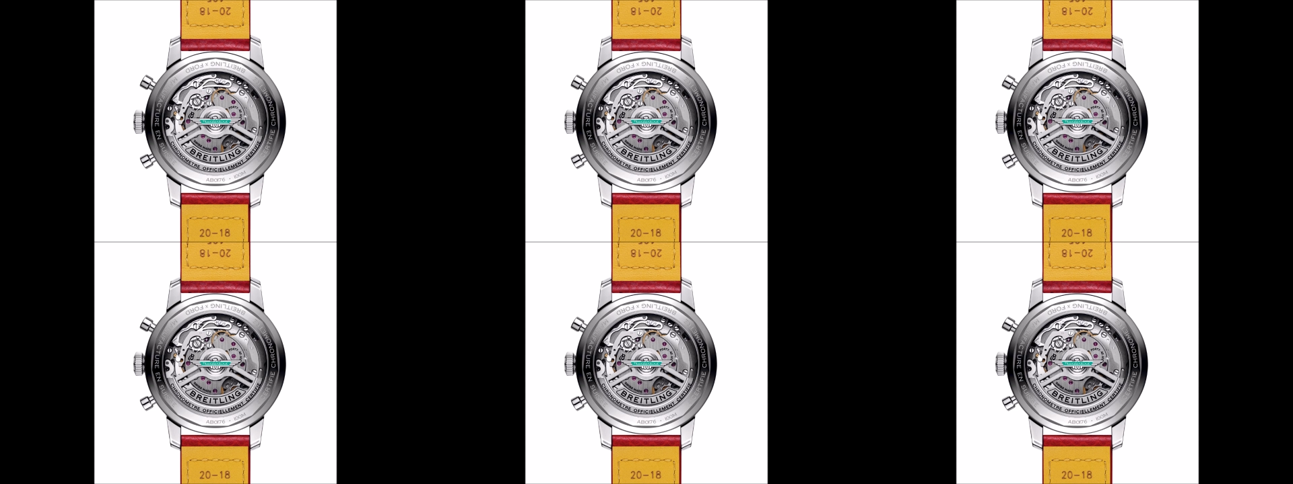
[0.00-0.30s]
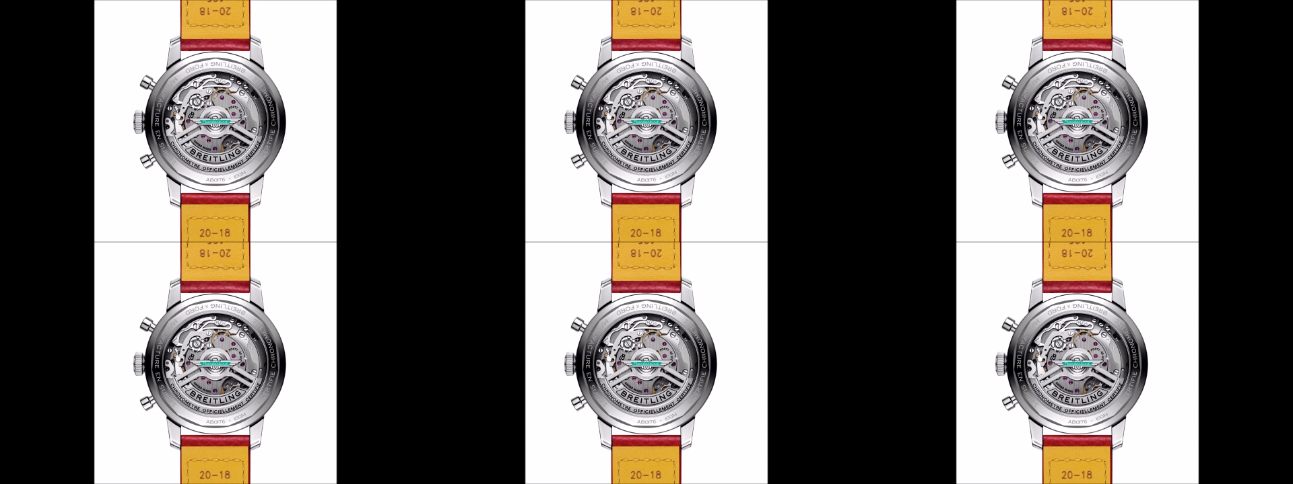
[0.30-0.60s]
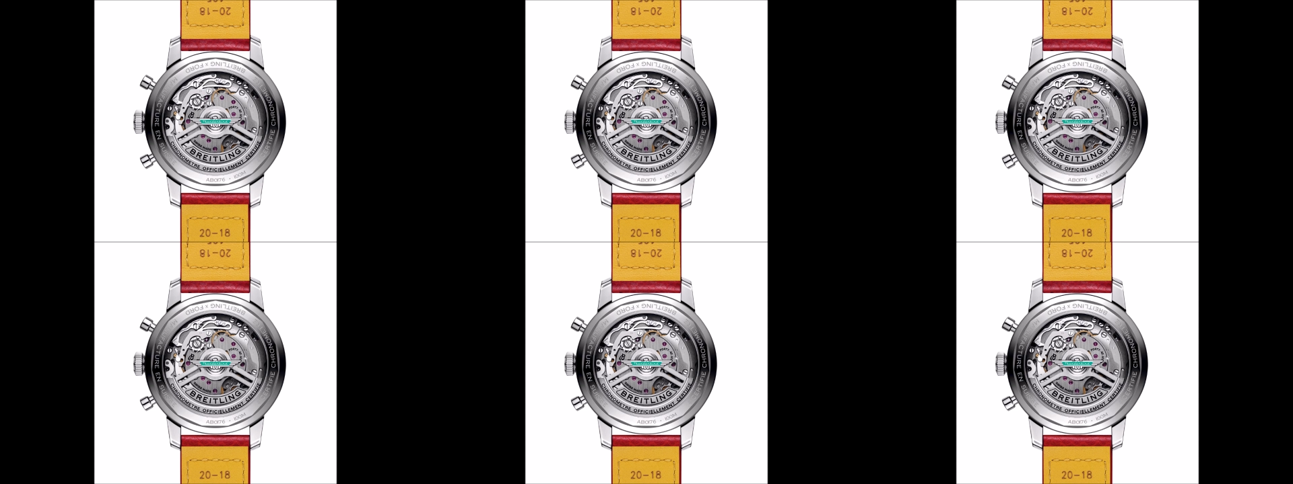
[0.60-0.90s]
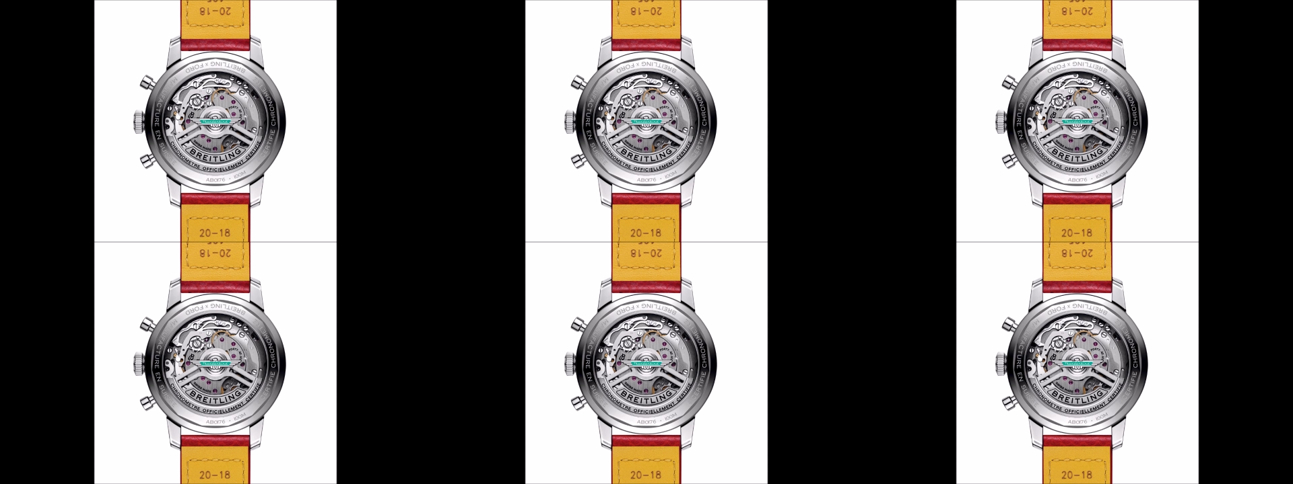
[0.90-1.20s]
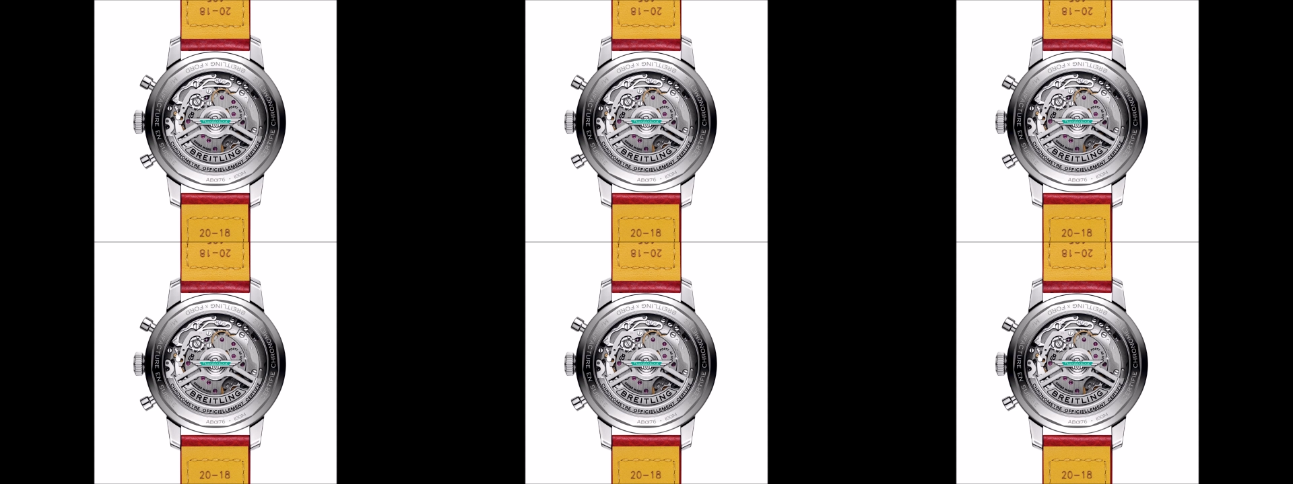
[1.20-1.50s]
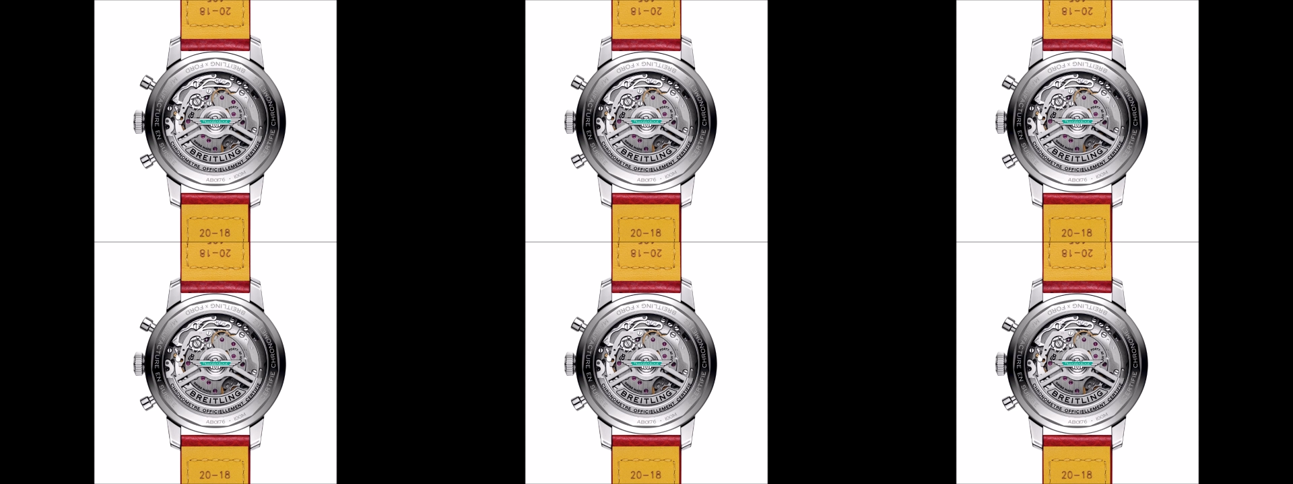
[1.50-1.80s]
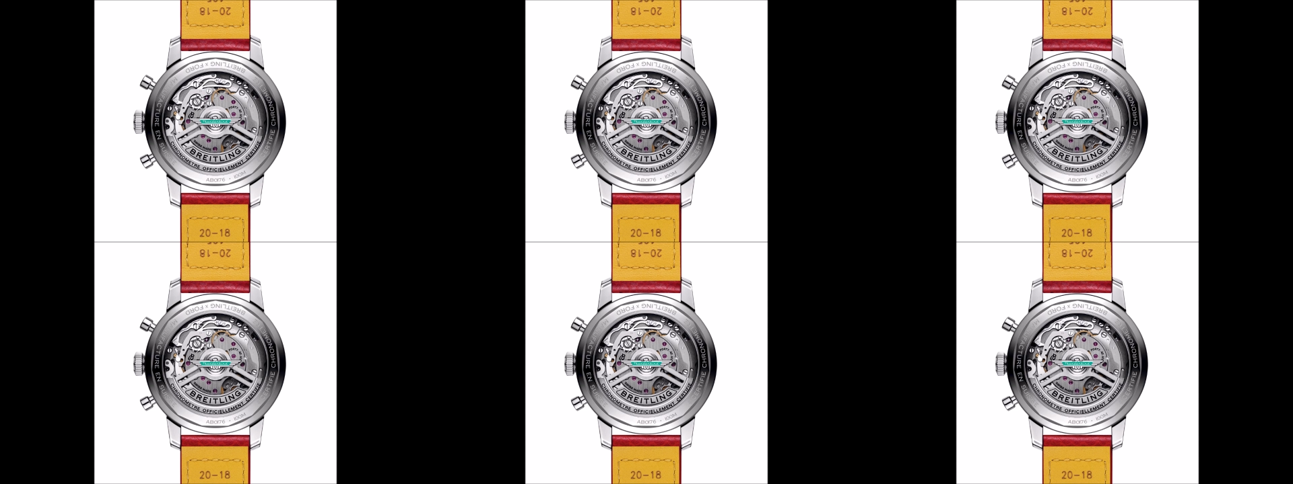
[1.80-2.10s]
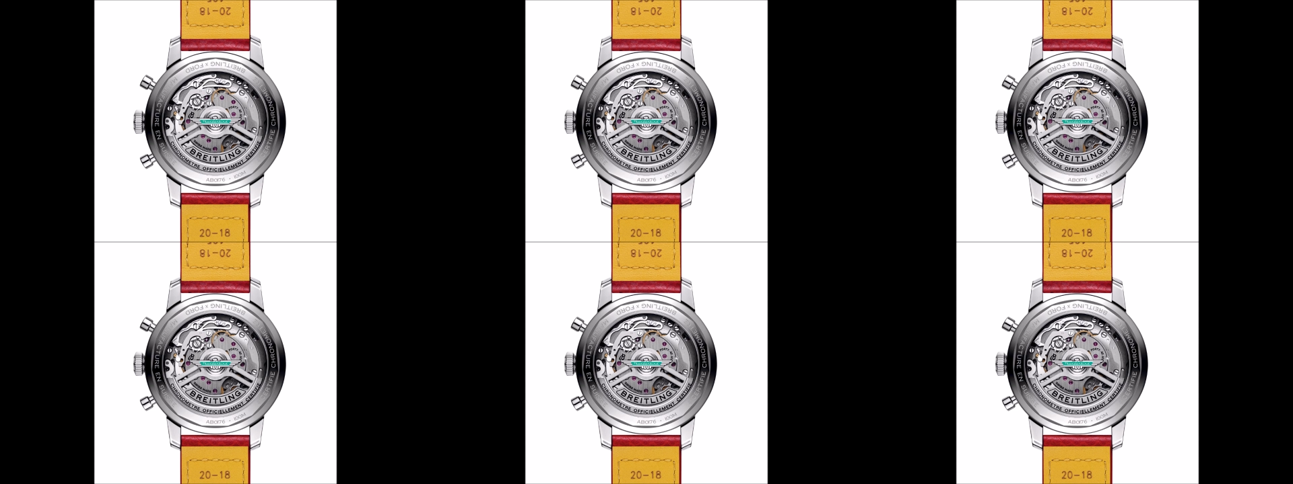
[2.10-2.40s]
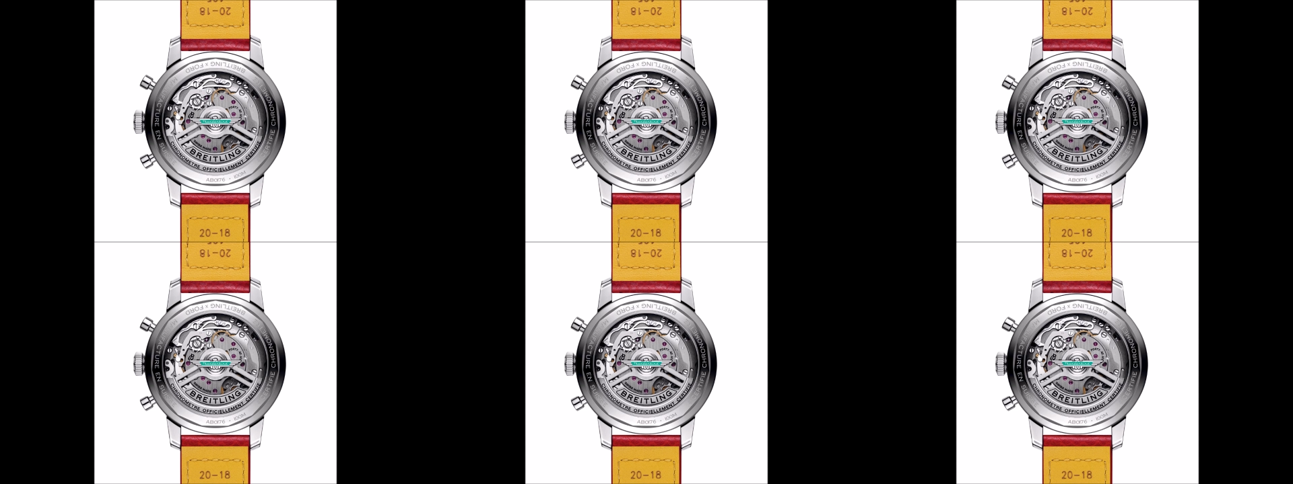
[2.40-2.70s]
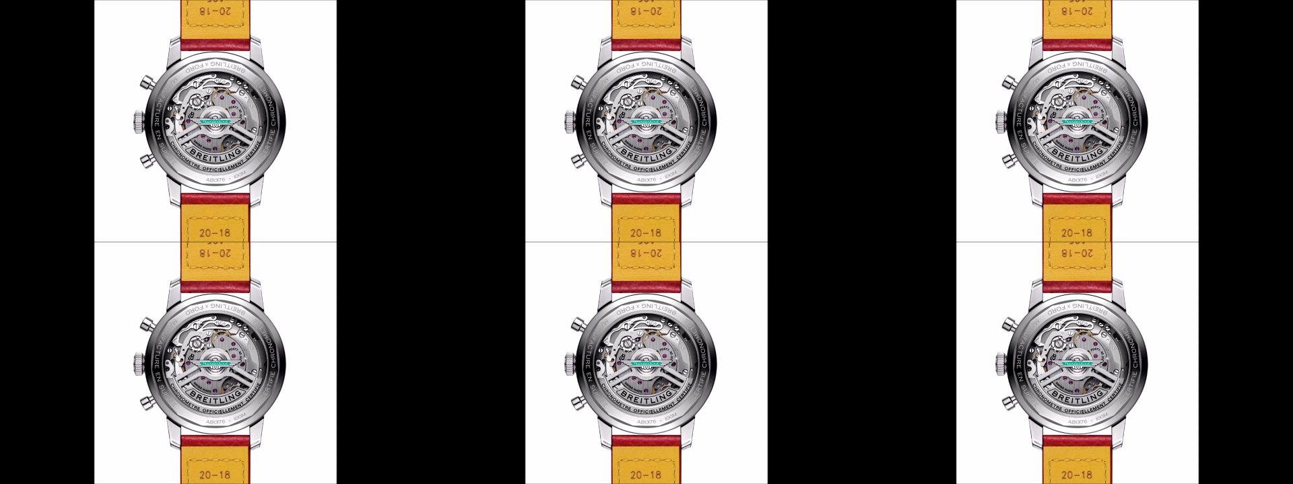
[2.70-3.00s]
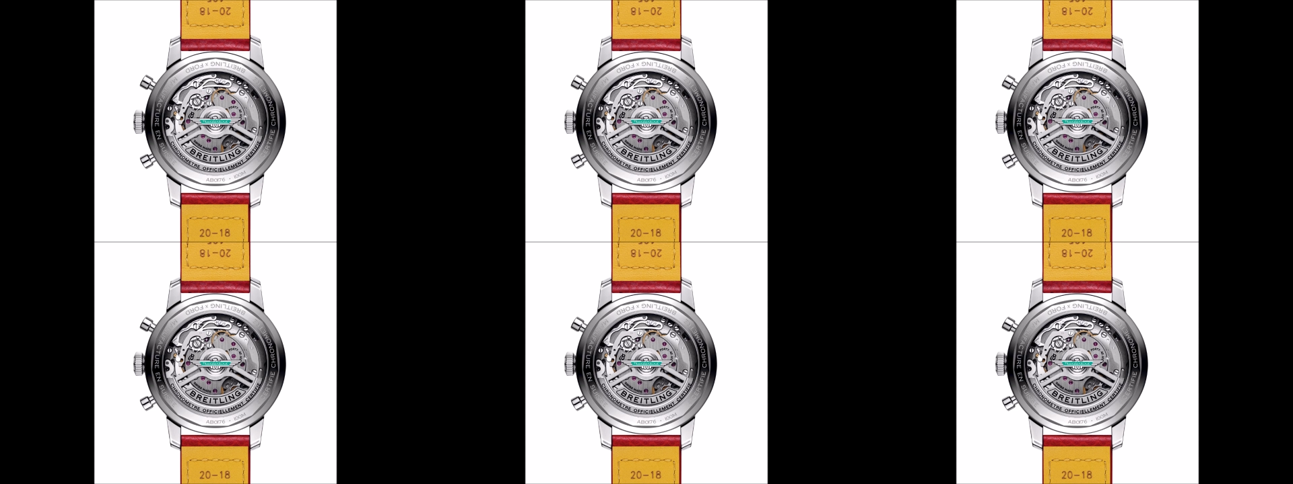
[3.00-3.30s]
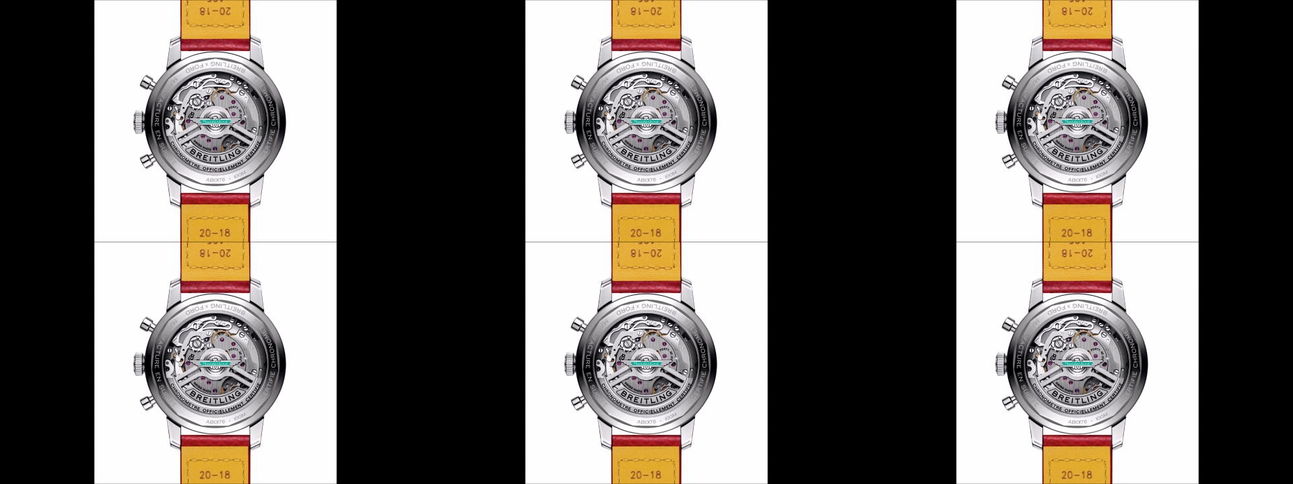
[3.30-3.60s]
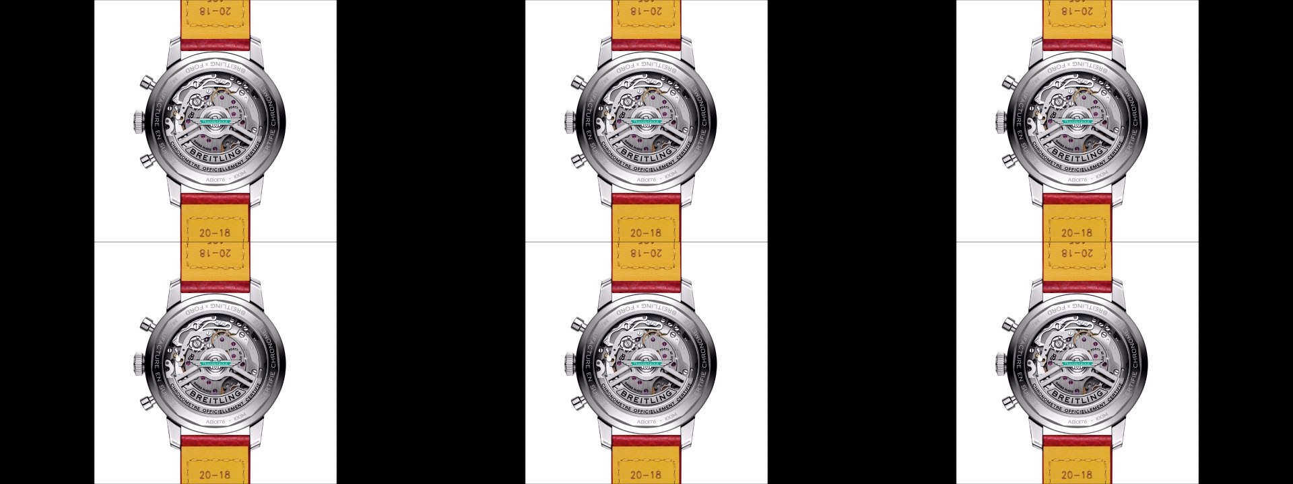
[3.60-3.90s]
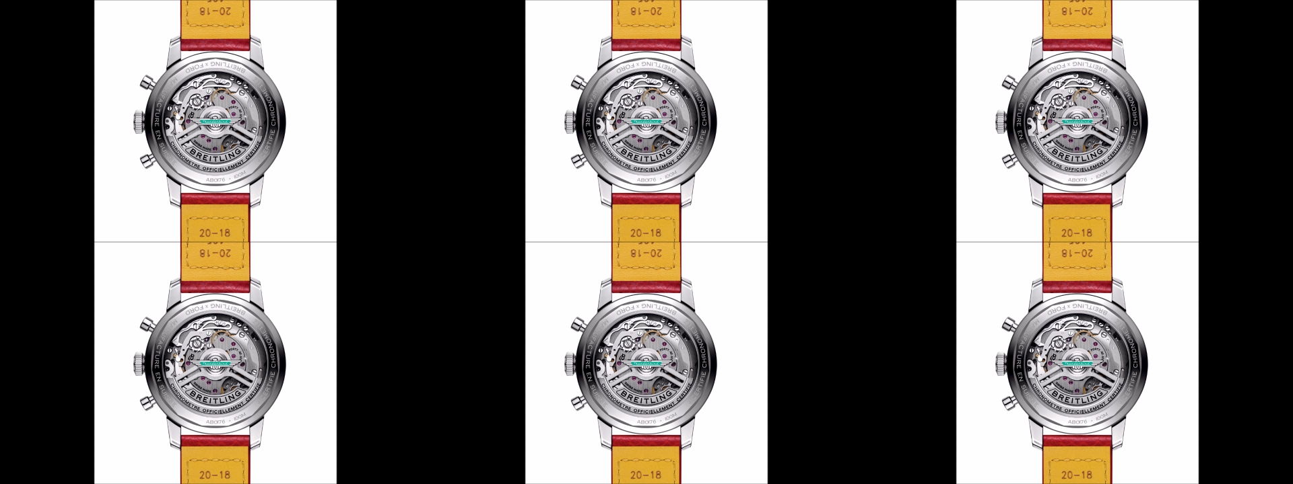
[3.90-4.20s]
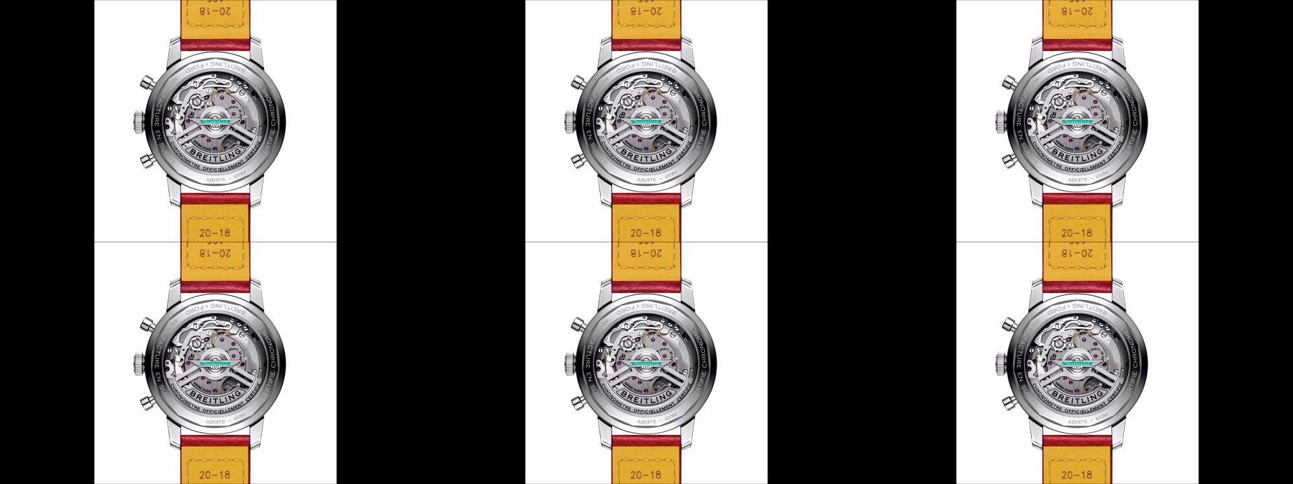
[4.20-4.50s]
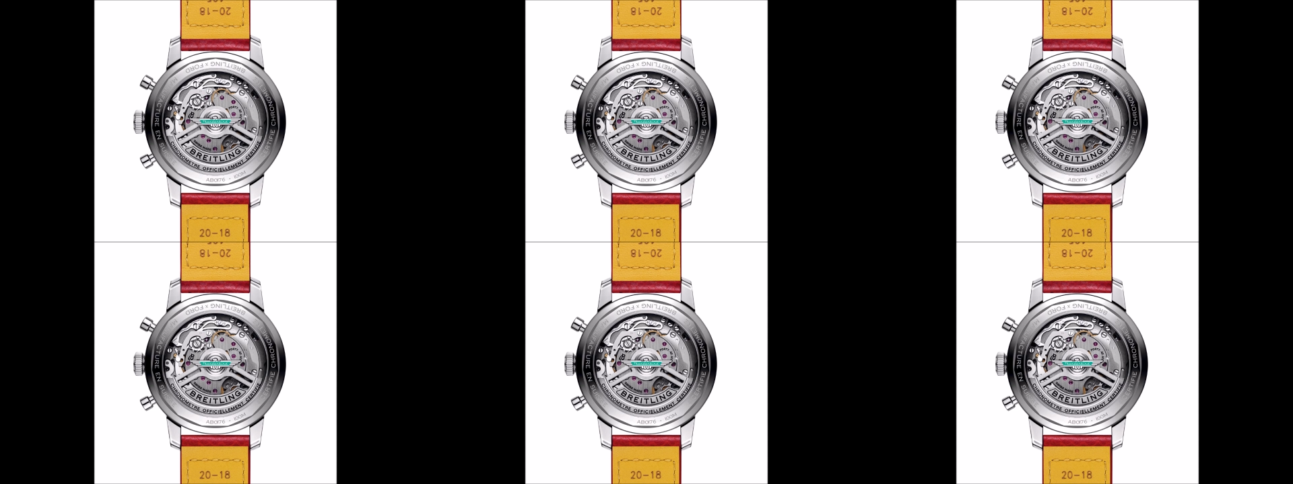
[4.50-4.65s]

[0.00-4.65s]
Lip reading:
Nobody's mouth can be seen.